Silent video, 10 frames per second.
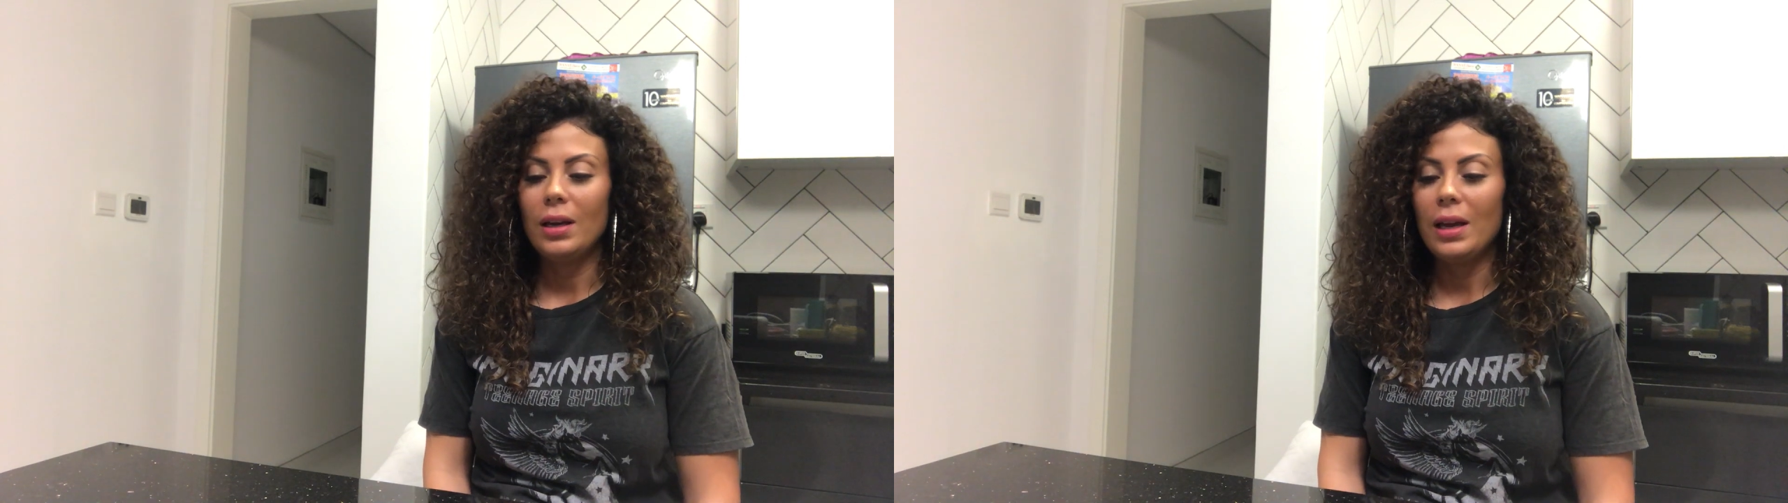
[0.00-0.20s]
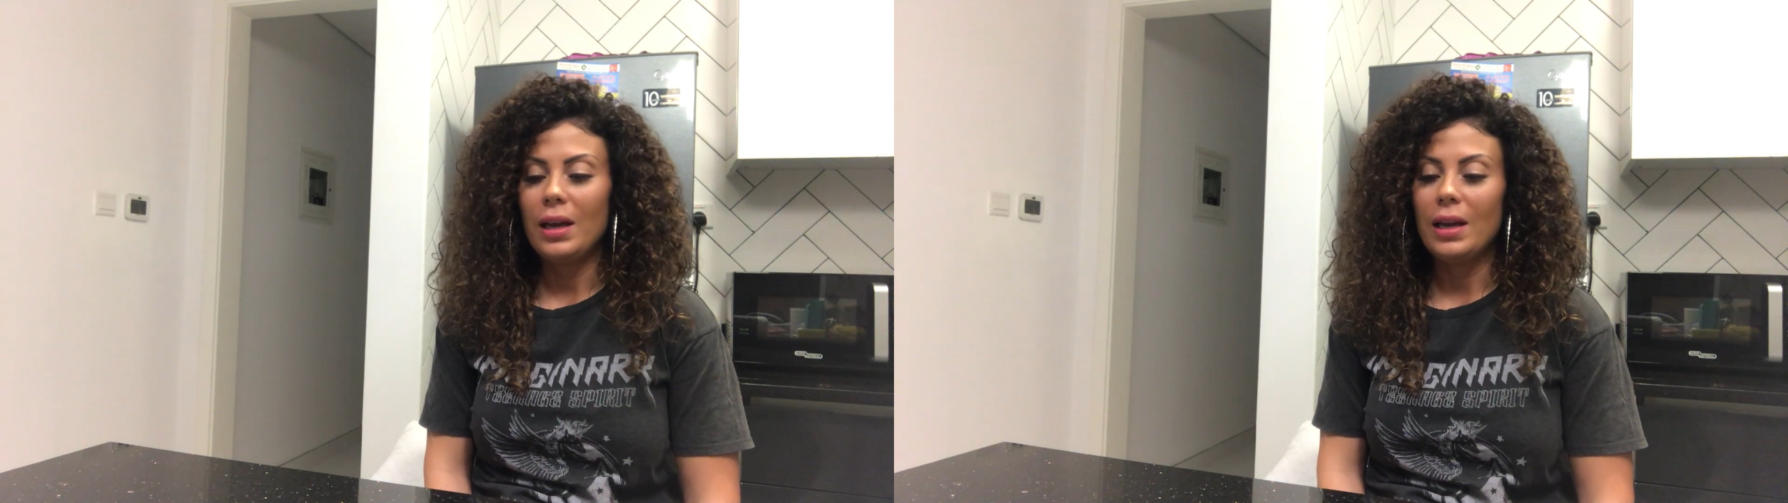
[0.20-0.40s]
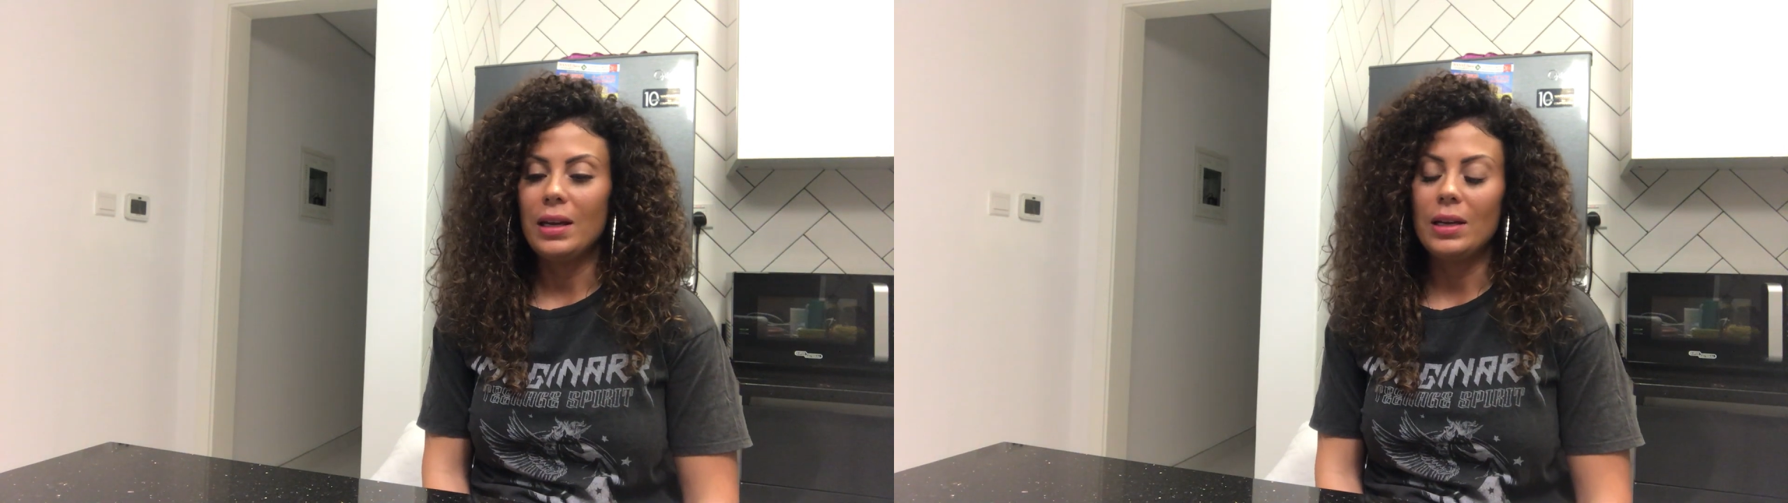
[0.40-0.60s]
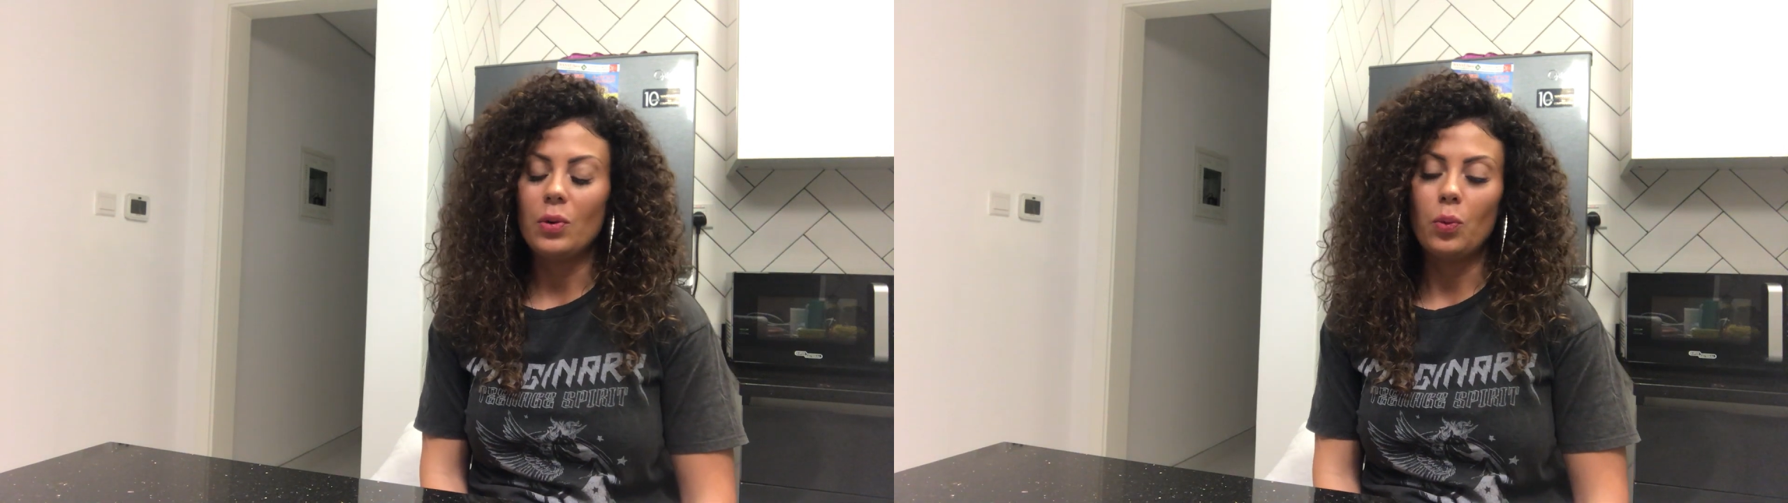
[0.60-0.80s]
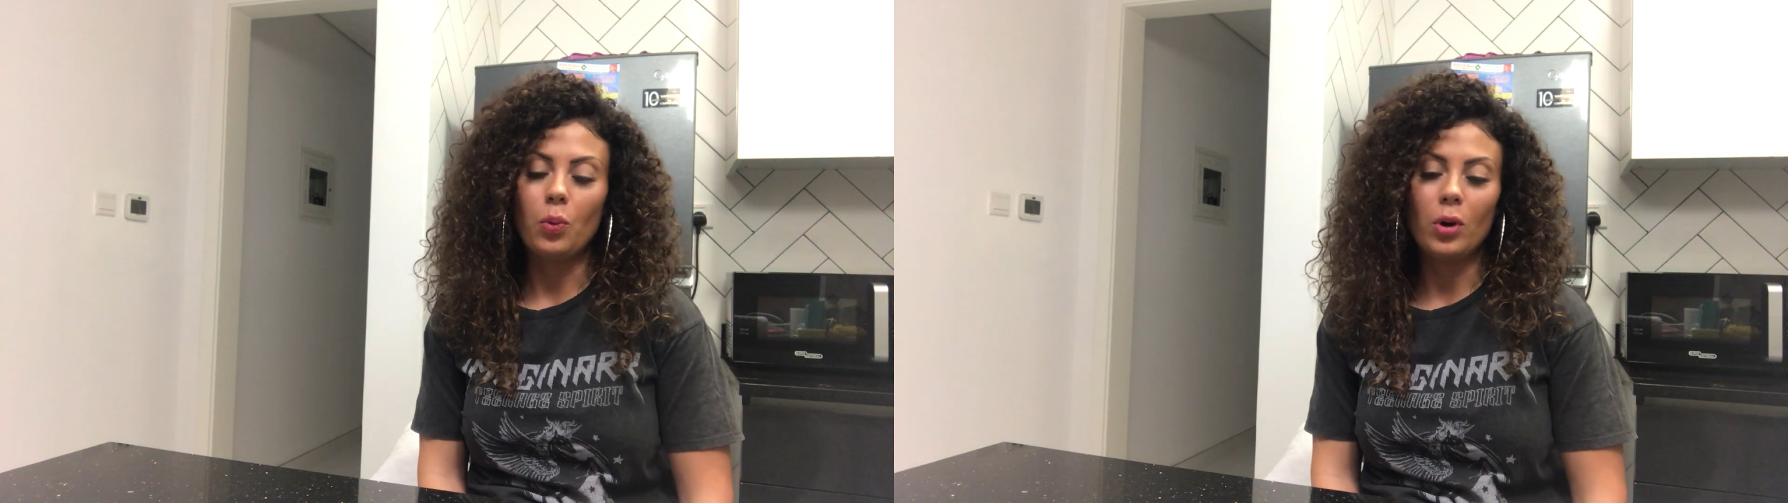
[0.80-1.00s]
in
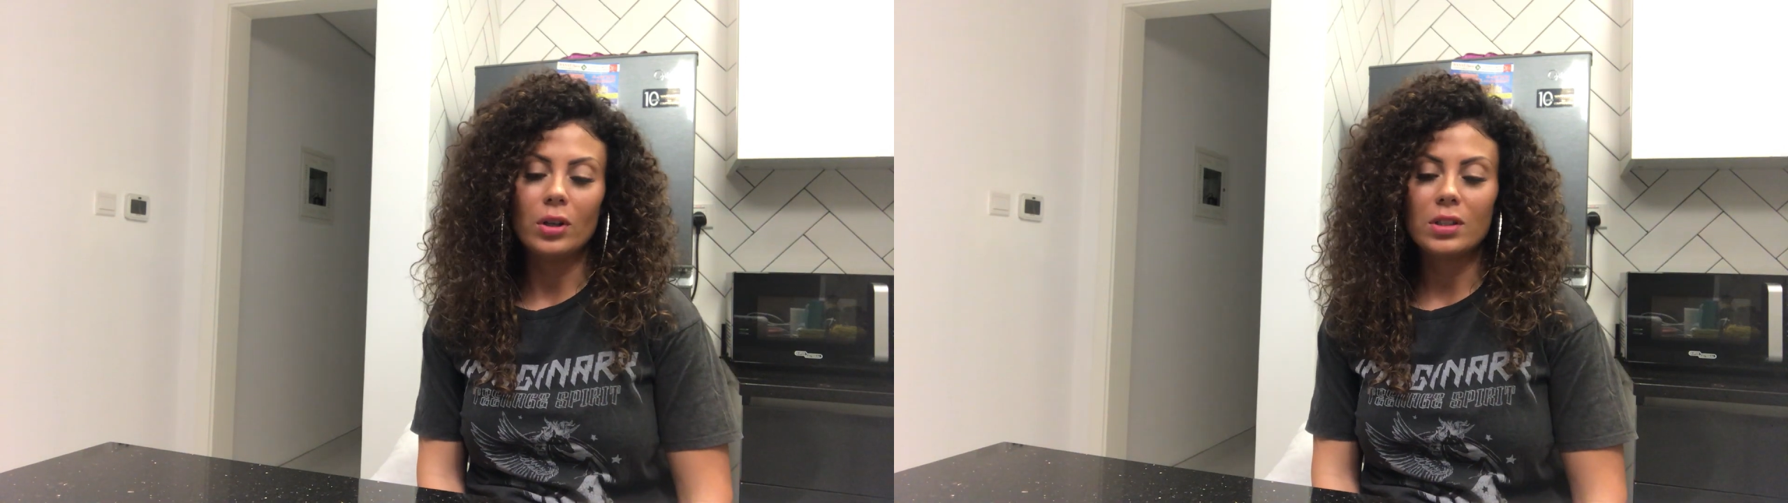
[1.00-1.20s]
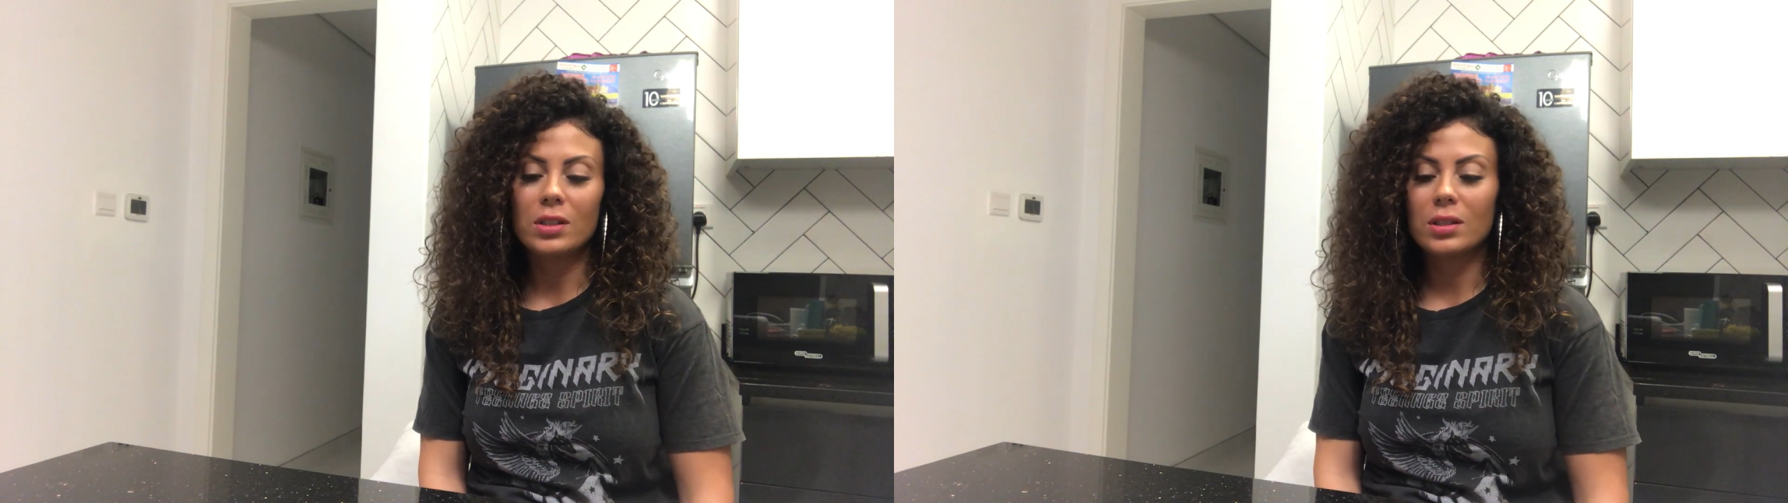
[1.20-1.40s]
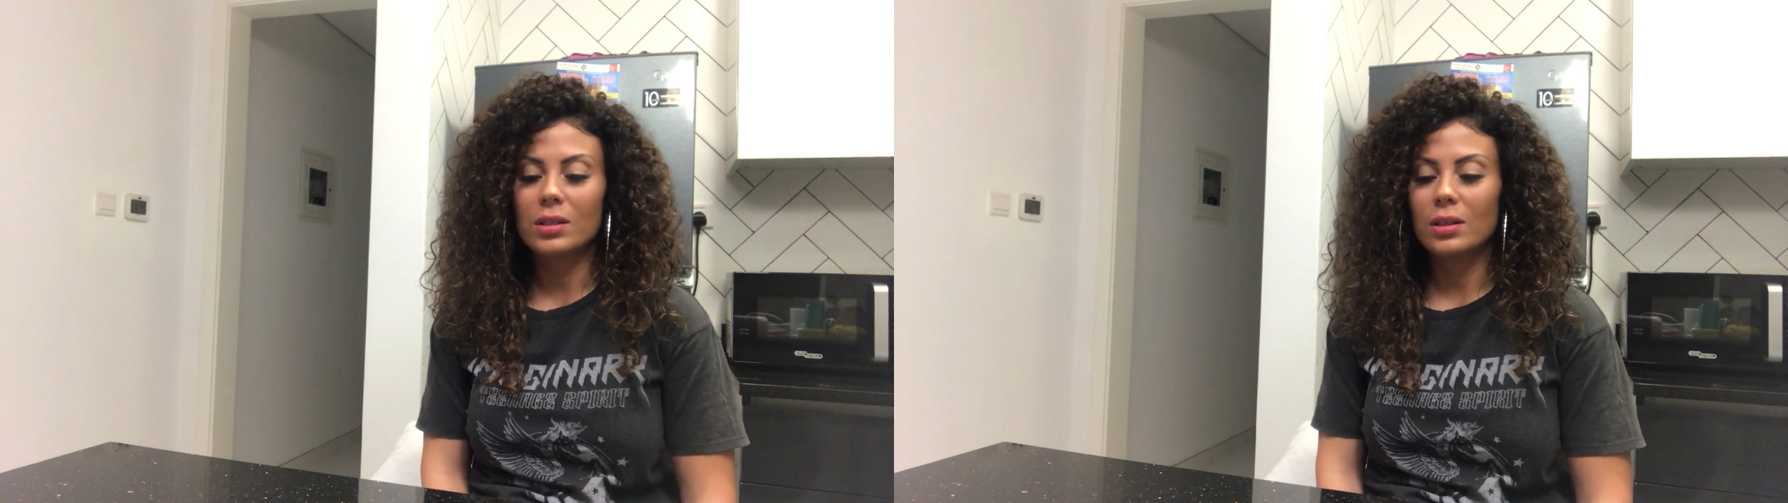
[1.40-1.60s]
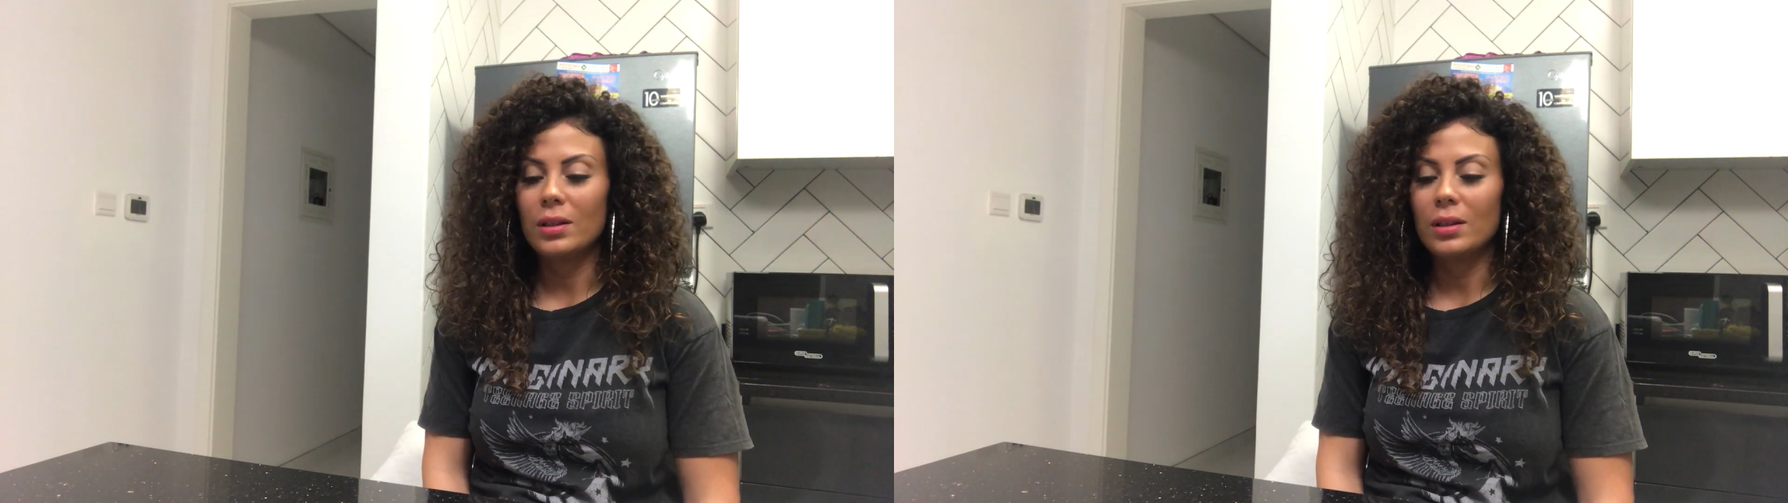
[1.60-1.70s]
what's